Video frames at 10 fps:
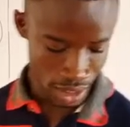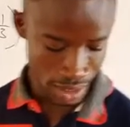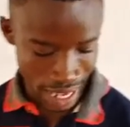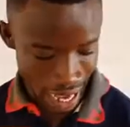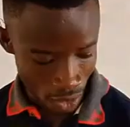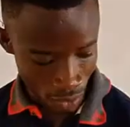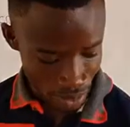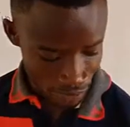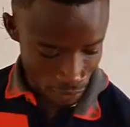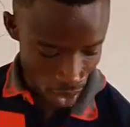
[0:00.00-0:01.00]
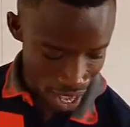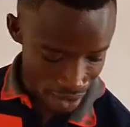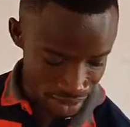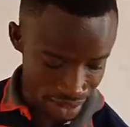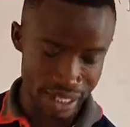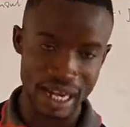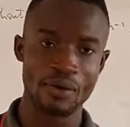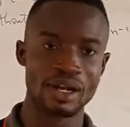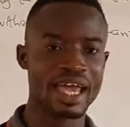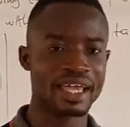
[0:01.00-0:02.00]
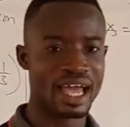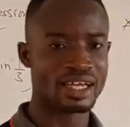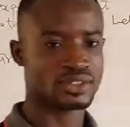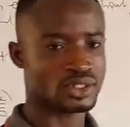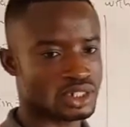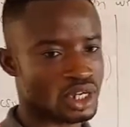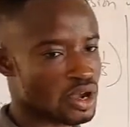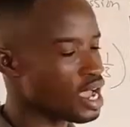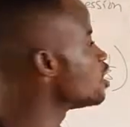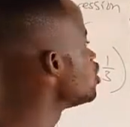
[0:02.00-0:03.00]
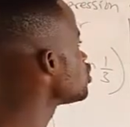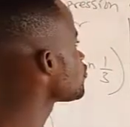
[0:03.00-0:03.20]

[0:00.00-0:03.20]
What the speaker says: Now, before everything, I would like us to go and look